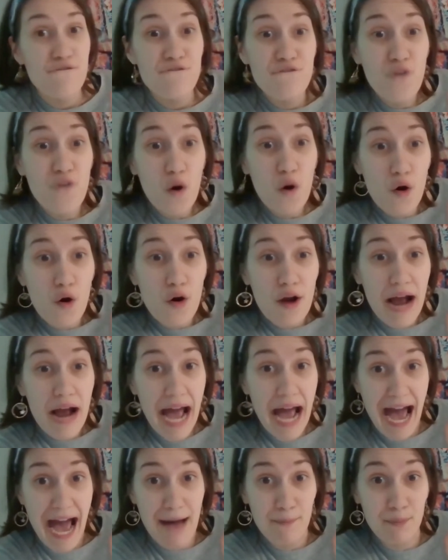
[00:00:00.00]
four
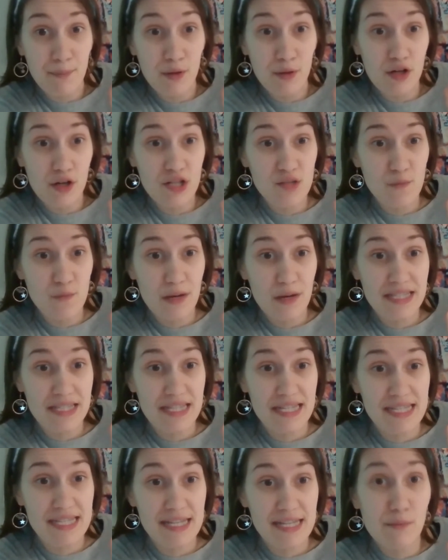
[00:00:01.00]
apples. What's
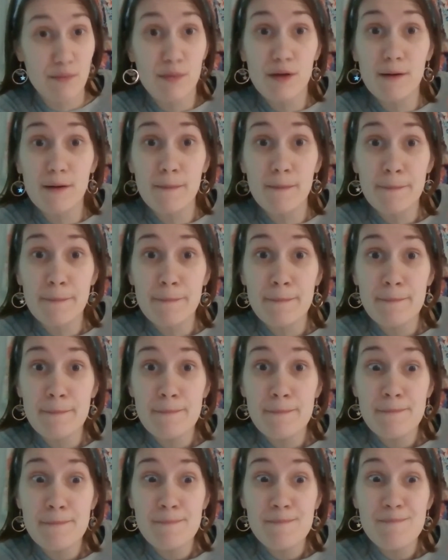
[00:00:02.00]
this symbol?
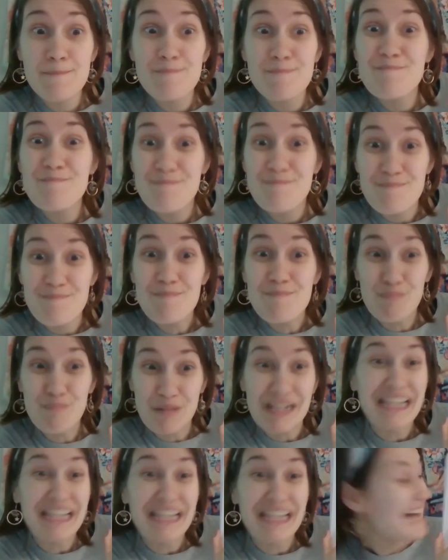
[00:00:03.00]

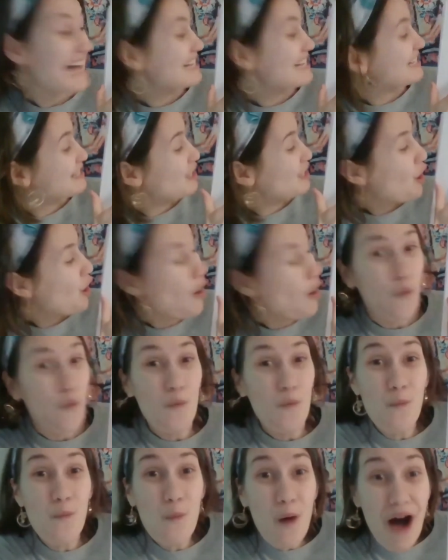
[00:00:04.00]
Plus
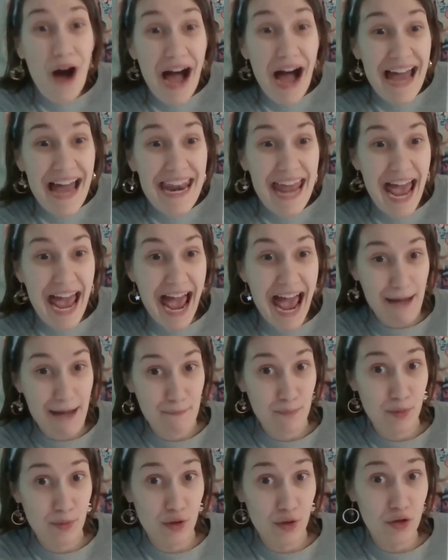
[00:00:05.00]
one
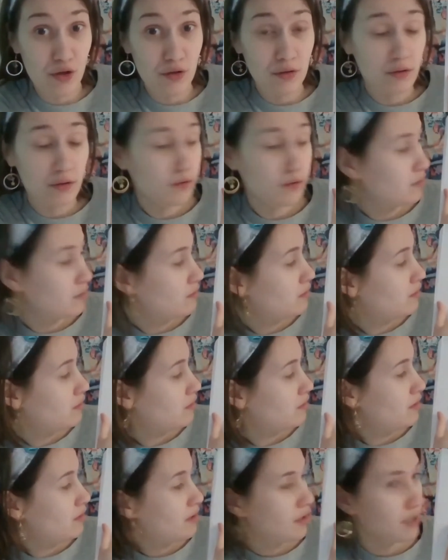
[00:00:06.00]
apple
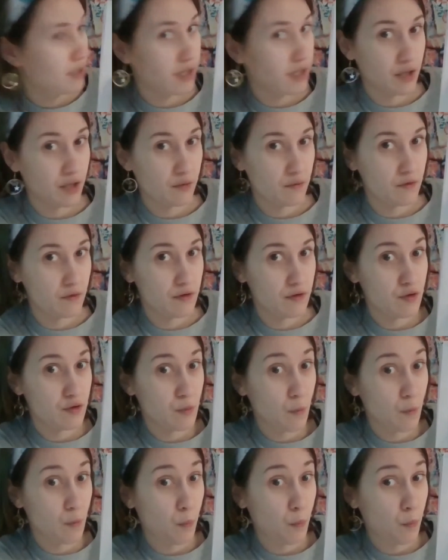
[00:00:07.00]
equals,
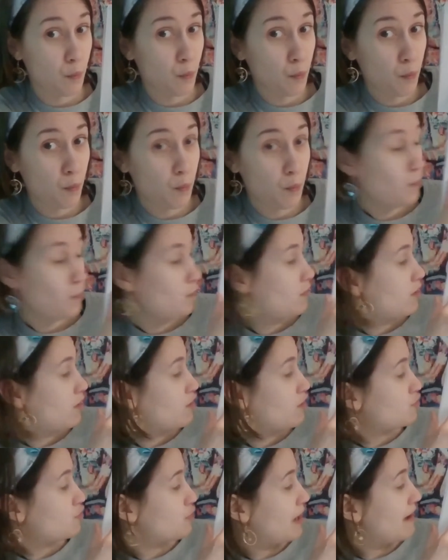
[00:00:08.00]

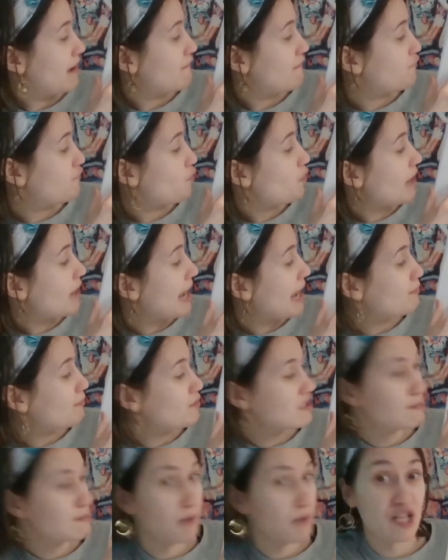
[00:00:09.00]
so I have four
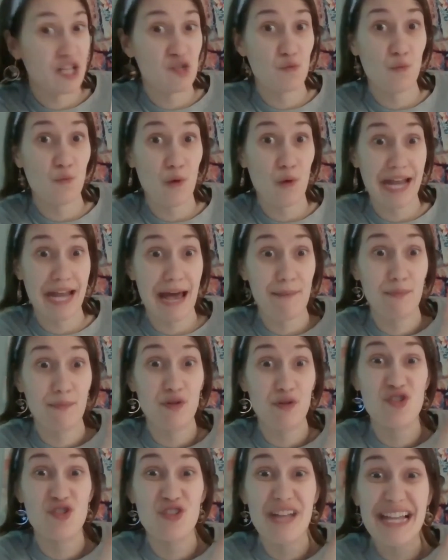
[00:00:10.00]
apples plus one apple.
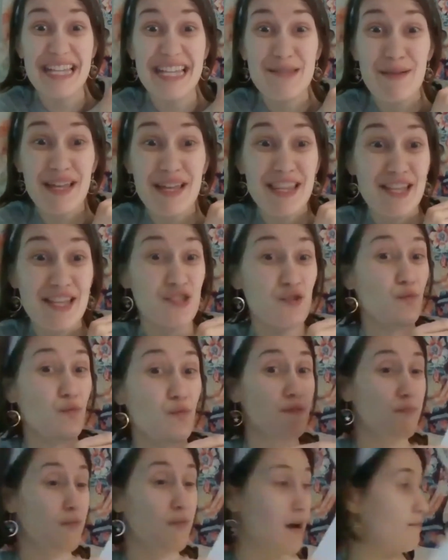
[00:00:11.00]
So let's make this a
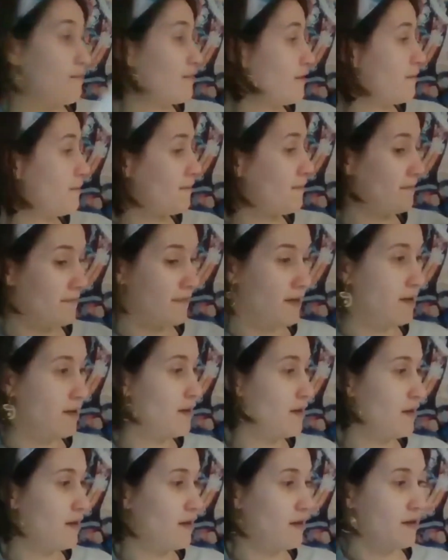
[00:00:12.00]
word problem.
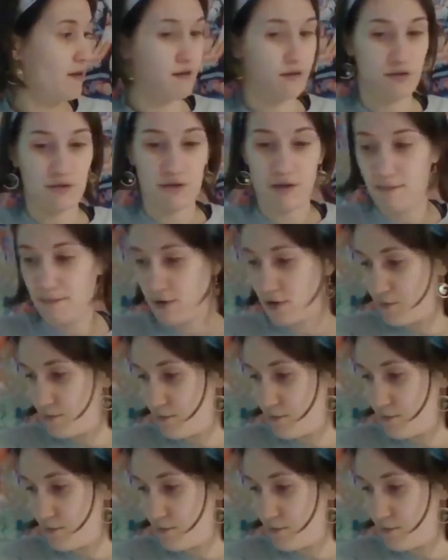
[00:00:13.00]
So I'm going to